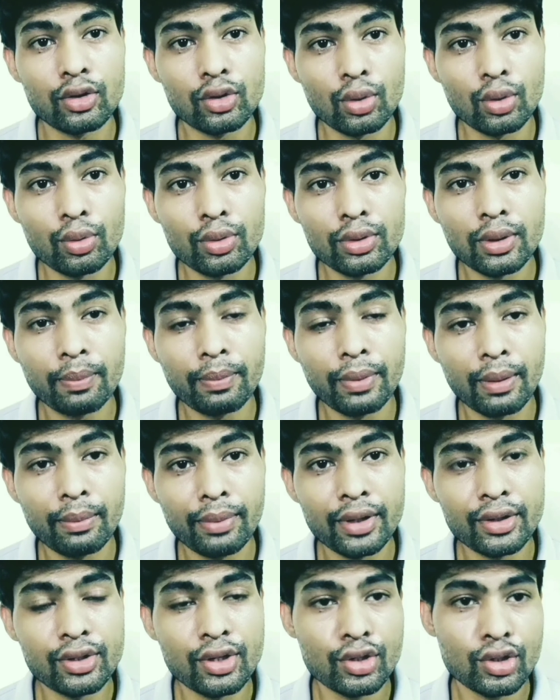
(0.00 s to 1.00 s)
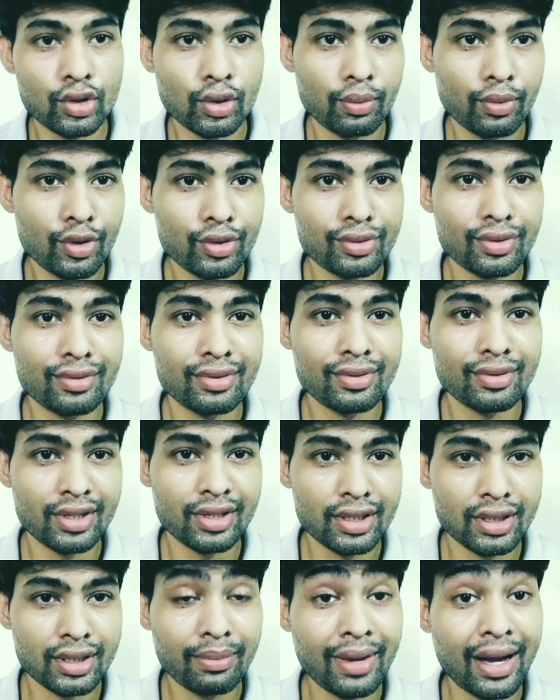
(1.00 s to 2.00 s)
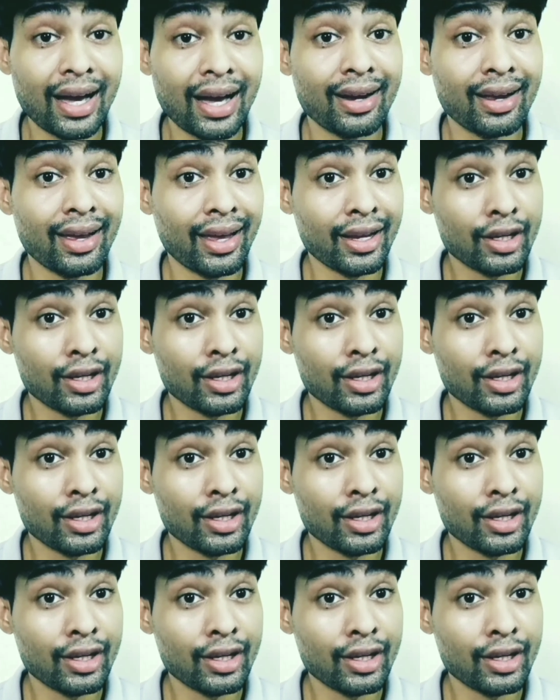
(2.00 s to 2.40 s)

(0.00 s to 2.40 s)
through the public distribution system or